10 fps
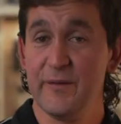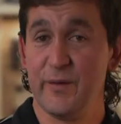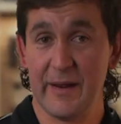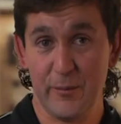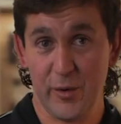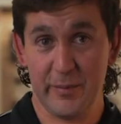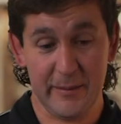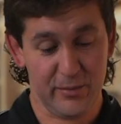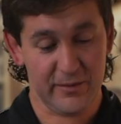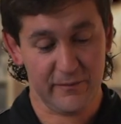If we had more
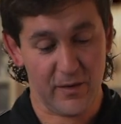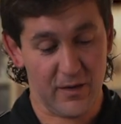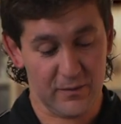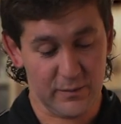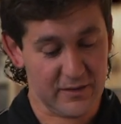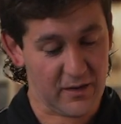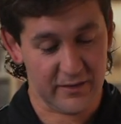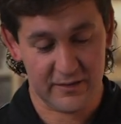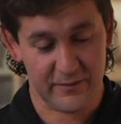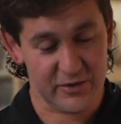people involved with all
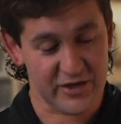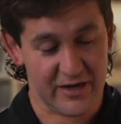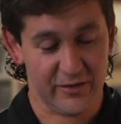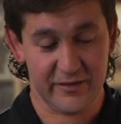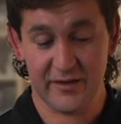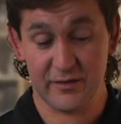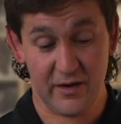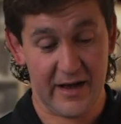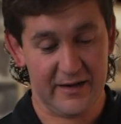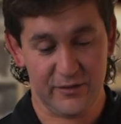the different channels, it's
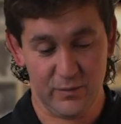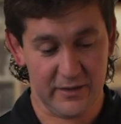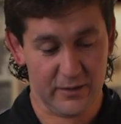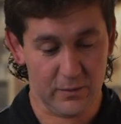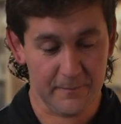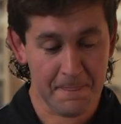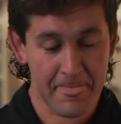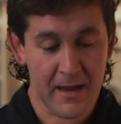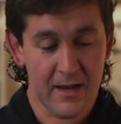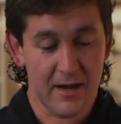great. It's really cool.
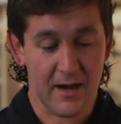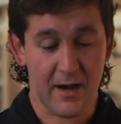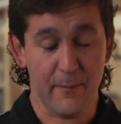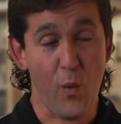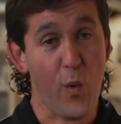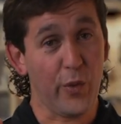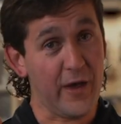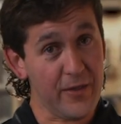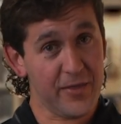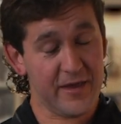
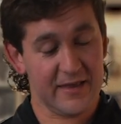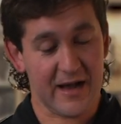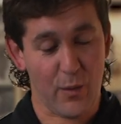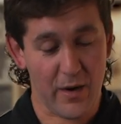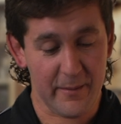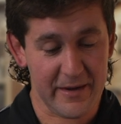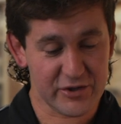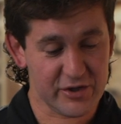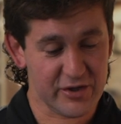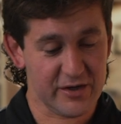The other thing that I want to make
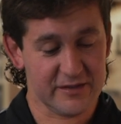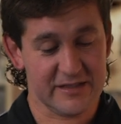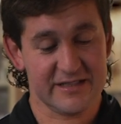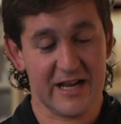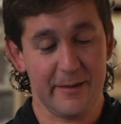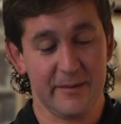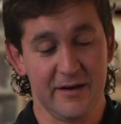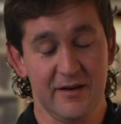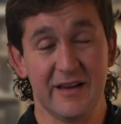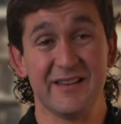sure to set up
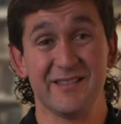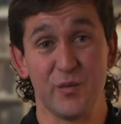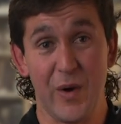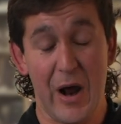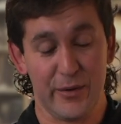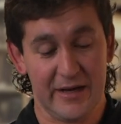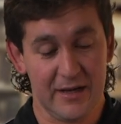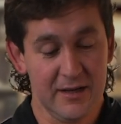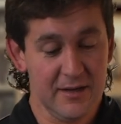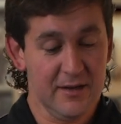here is the routing.
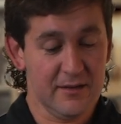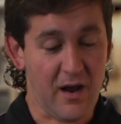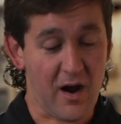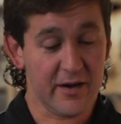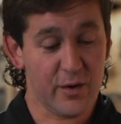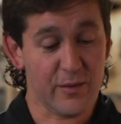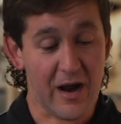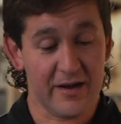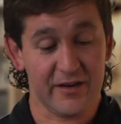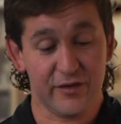The audio
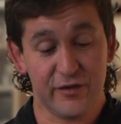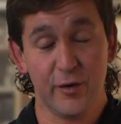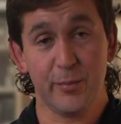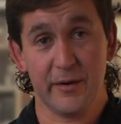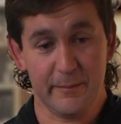routing is super